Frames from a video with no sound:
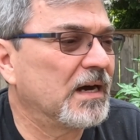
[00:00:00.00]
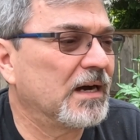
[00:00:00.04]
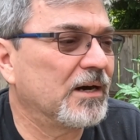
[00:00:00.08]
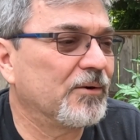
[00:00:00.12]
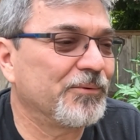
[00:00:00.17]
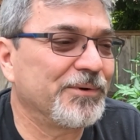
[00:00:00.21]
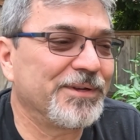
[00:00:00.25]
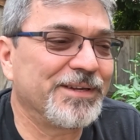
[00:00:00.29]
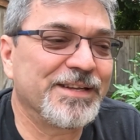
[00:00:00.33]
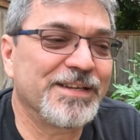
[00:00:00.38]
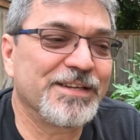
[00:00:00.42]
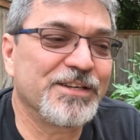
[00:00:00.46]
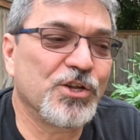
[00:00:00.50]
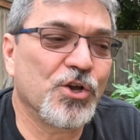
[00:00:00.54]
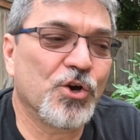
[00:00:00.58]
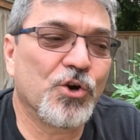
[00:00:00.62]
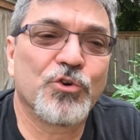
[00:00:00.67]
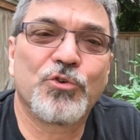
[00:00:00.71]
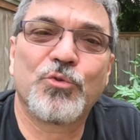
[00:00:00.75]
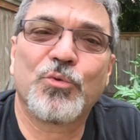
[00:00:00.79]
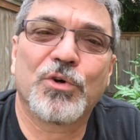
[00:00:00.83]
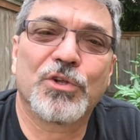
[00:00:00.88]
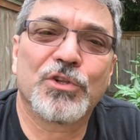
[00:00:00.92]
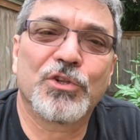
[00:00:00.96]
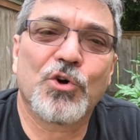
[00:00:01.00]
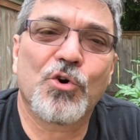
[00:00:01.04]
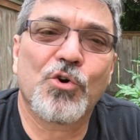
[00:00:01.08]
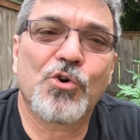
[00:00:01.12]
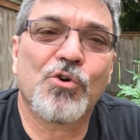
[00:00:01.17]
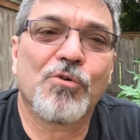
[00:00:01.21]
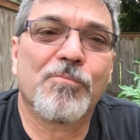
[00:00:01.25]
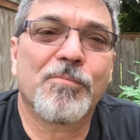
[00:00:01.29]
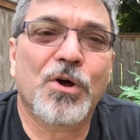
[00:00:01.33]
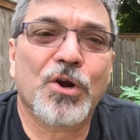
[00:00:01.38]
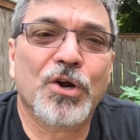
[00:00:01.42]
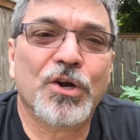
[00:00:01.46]
We did go to a
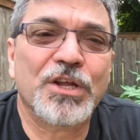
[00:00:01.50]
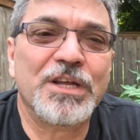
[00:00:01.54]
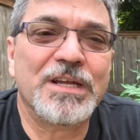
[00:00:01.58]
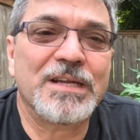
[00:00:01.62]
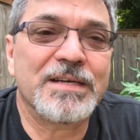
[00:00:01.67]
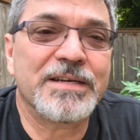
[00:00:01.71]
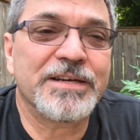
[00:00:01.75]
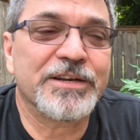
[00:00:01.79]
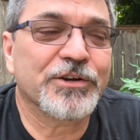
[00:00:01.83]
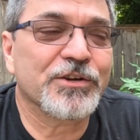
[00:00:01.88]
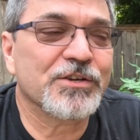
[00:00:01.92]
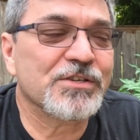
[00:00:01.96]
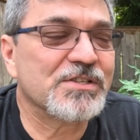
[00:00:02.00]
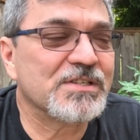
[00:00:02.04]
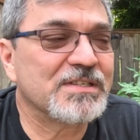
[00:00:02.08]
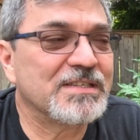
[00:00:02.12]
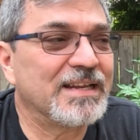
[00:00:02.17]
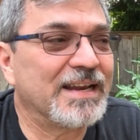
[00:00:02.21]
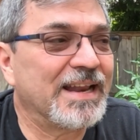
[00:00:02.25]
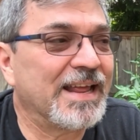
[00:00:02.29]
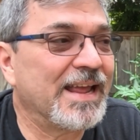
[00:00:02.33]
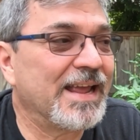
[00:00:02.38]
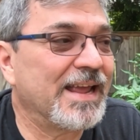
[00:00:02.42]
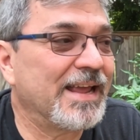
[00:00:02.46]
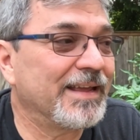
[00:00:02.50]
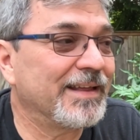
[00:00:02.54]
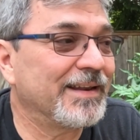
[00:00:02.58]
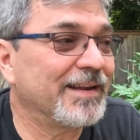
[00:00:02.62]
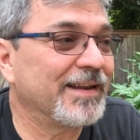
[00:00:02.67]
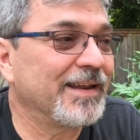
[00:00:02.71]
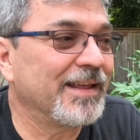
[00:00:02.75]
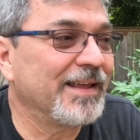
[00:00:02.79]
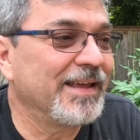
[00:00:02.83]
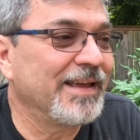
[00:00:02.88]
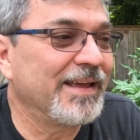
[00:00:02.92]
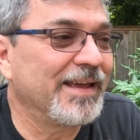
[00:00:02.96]
local market near us today,
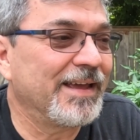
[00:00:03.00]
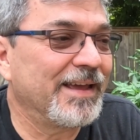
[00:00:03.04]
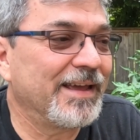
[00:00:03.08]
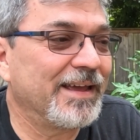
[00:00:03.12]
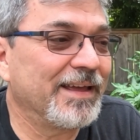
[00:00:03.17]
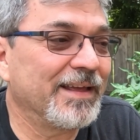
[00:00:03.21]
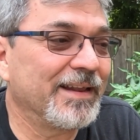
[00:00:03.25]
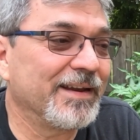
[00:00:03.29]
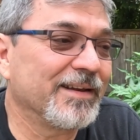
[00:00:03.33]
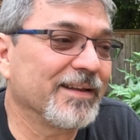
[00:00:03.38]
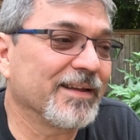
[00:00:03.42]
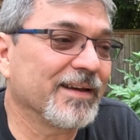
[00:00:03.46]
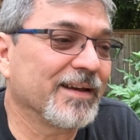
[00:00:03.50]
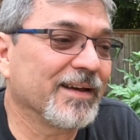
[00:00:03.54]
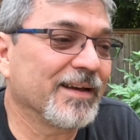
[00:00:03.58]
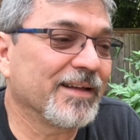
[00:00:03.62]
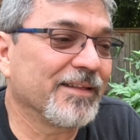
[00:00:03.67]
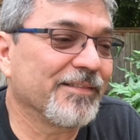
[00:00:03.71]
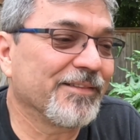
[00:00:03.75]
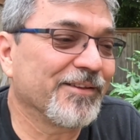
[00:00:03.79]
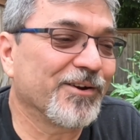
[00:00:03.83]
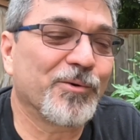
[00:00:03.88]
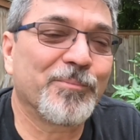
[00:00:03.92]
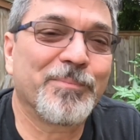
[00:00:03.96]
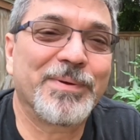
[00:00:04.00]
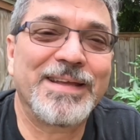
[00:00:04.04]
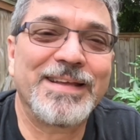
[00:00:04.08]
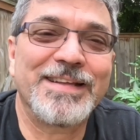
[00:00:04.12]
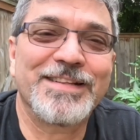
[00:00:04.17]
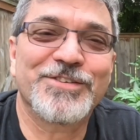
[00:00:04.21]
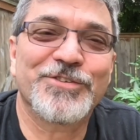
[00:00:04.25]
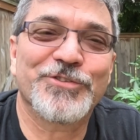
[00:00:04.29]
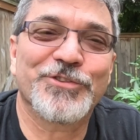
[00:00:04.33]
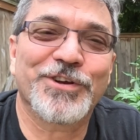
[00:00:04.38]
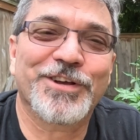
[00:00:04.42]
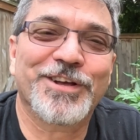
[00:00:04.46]
and their
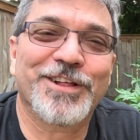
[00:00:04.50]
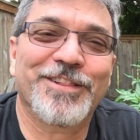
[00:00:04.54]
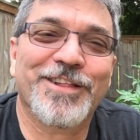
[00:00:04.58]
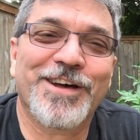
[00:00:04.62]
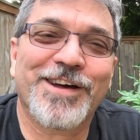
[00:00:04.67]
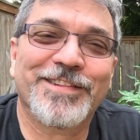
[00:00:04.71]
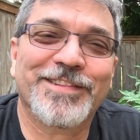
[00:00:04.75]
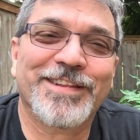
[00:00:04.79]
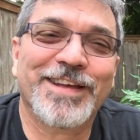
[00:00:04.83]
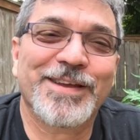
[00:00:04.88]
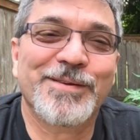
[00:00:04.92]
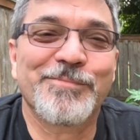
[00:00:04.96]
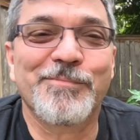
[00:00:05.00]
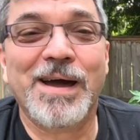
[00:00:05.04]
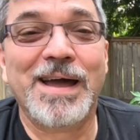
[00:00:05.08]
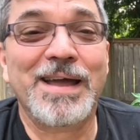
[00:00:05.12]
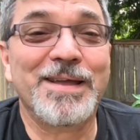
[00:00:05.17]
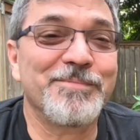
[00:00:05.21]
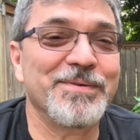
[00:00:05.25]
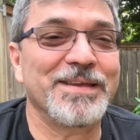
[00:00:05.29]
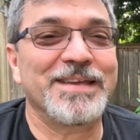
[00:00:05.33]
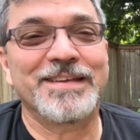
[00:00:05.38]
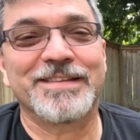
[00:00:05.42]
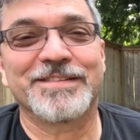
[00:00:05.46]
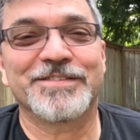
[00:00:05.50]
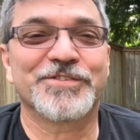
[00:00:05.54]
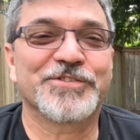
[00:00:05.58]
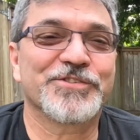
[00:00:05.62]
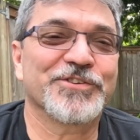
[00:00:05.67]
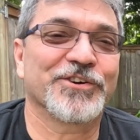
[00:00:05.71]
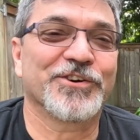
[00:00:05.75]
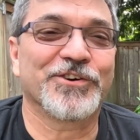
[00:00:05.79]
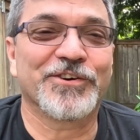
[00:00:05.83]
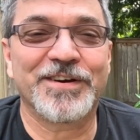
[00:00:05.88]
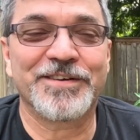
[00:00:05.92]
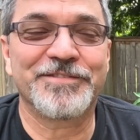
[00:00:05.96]
beans look a lot like my beans.
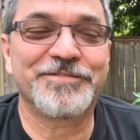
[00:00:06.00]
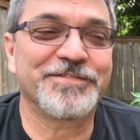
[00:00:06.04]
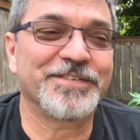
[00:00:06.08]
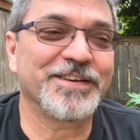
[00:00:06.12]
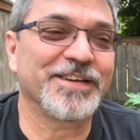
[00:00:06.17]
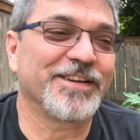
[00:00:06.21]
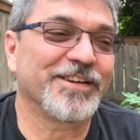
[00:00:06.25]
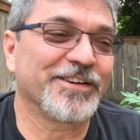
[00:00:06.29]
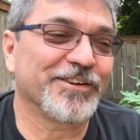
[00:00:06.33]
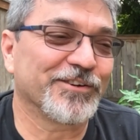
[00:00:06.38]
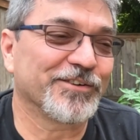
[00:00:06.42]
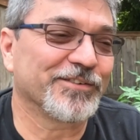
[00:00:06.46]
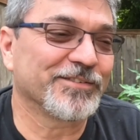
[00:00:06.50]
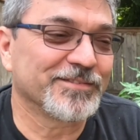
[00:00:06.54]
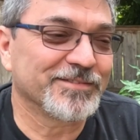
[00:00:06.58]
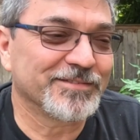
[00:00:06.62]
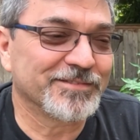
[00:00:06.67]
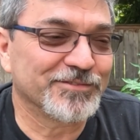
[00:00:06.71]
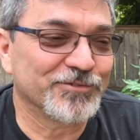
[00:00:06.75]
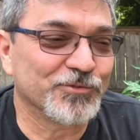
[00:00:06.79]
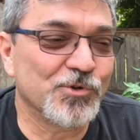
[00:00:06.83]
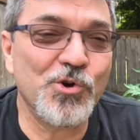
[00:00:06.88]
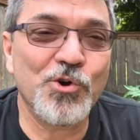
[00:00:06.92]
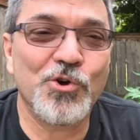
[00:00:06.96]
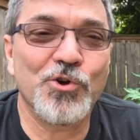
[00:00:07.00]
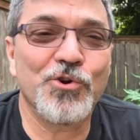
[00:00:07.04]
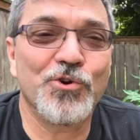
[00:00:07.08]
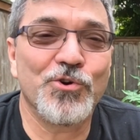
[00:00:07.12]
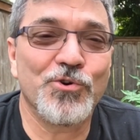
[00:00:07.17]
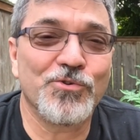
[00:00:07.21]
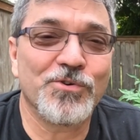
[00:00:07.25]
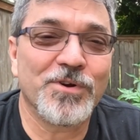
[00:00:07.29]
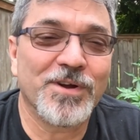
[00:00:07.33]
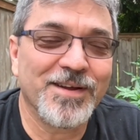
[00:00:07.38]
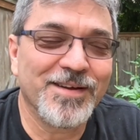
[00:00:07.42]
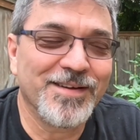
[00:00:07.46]
So I figure,
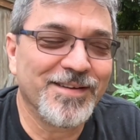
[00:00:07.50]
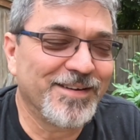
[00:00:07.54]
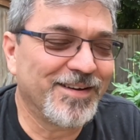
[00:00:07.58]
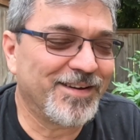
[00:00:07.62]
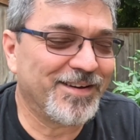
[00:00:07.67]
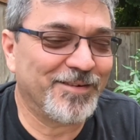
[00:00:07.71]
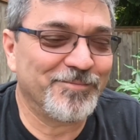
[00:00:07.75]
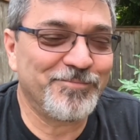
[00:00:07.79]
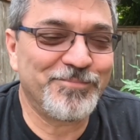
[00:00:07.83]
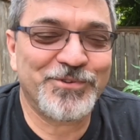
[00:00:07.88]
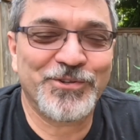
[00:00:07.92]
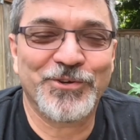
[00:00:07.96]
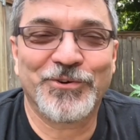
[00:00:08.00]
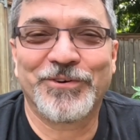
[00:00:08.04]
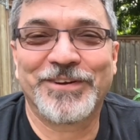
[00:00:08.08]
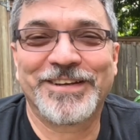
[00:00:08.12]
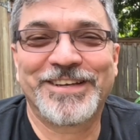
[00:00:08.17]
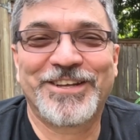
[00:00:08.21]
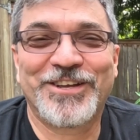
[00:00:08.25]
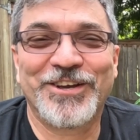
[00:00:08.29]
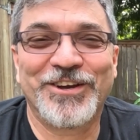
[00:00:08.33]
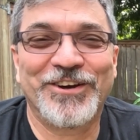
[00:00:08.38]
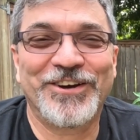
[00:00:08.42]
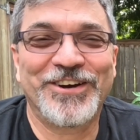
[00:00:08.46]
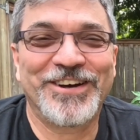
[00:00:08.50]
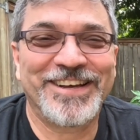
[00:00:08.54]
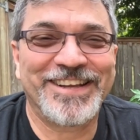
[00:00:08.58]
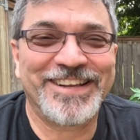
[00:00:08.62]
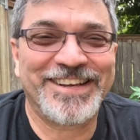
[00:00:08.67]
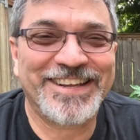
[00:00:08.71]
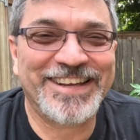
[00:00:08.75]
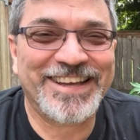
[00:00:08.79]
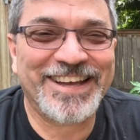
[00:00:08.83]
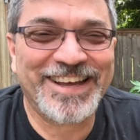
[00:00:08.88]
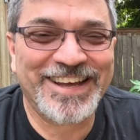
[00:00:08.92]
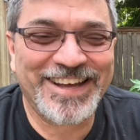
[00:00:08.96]
woohoo, I'm doing
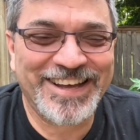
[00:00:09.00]
good.